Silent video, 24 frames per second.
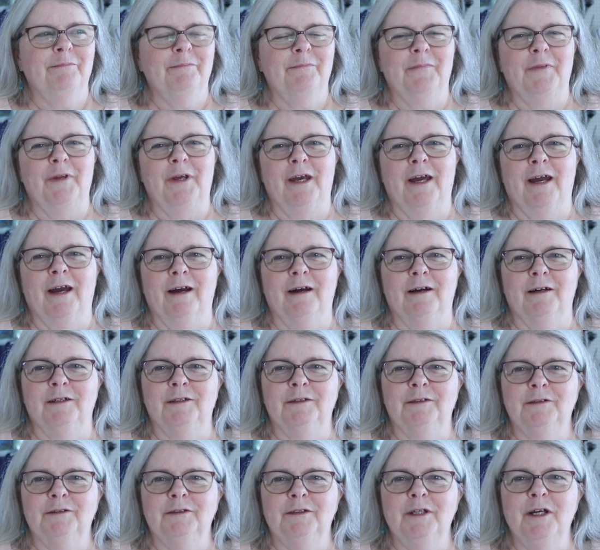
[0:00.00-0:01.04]
yeah,
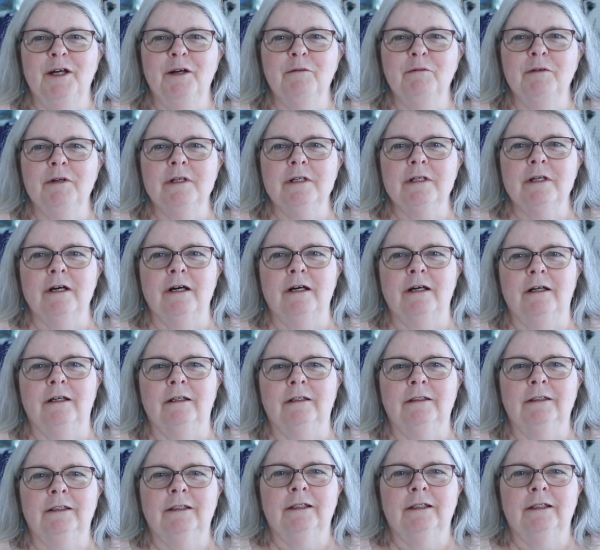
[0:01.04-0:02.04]
it was a